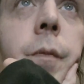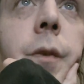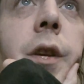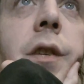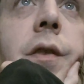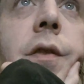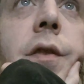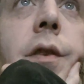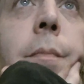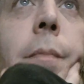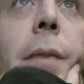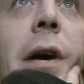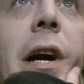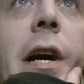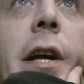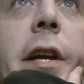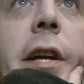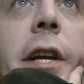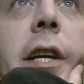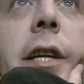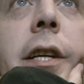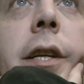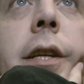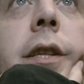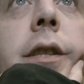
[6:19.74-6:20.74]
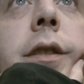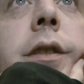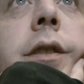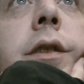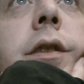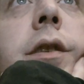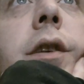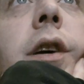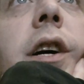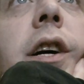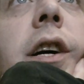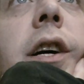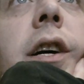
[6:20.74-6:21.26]
demonic
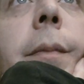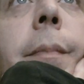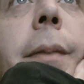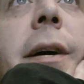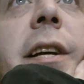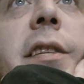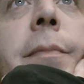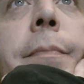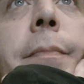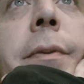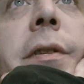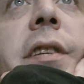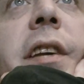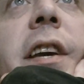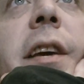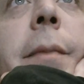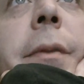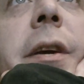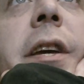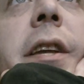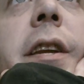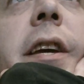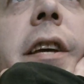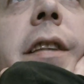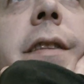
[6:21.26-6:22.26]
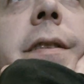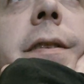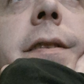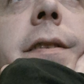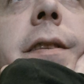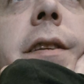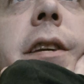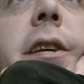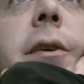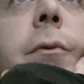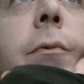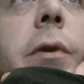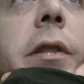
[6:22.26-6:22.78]
Mesopotamian
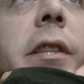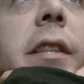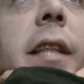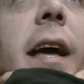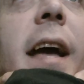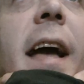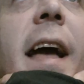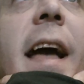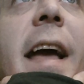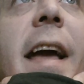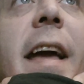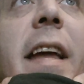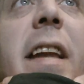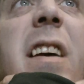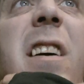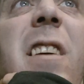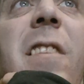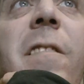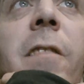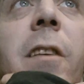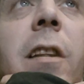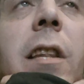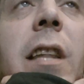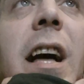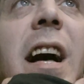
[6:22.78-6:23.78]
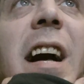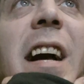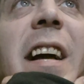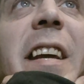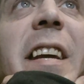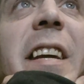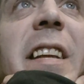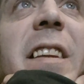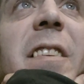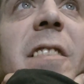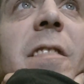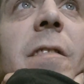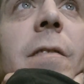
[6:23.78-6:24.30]
entity with the head of a
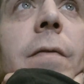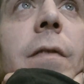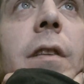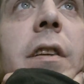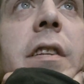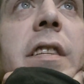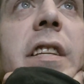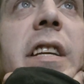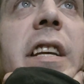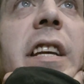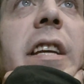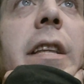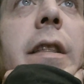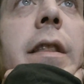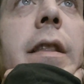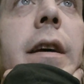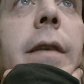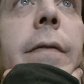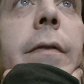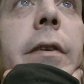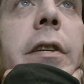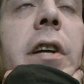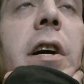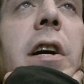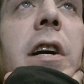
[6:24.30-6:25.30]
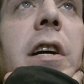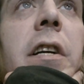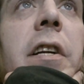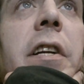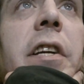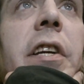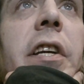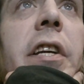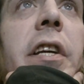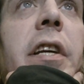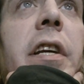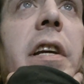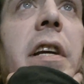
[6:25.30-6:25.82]
lion, the teeth of a
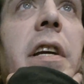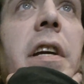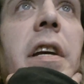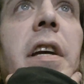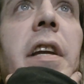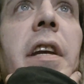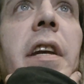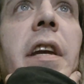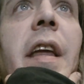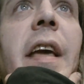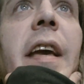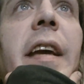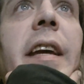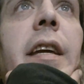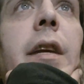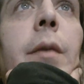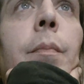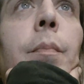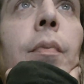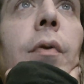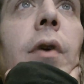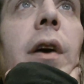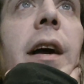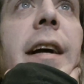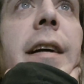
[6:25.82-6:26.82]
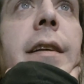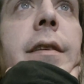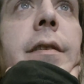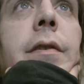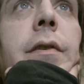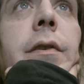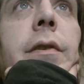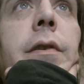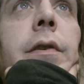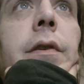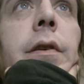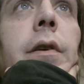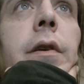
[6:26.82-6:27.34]
donkey, naked
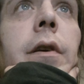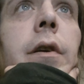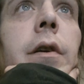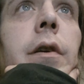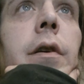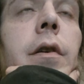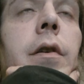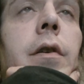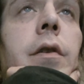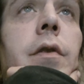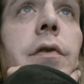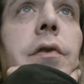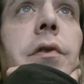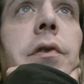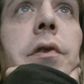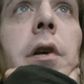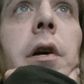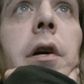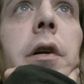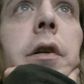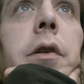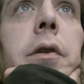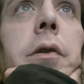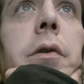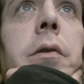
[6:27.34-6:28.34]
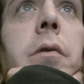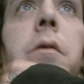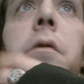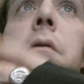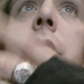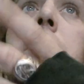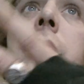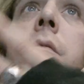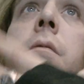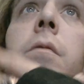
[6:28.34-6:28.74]
breast. So,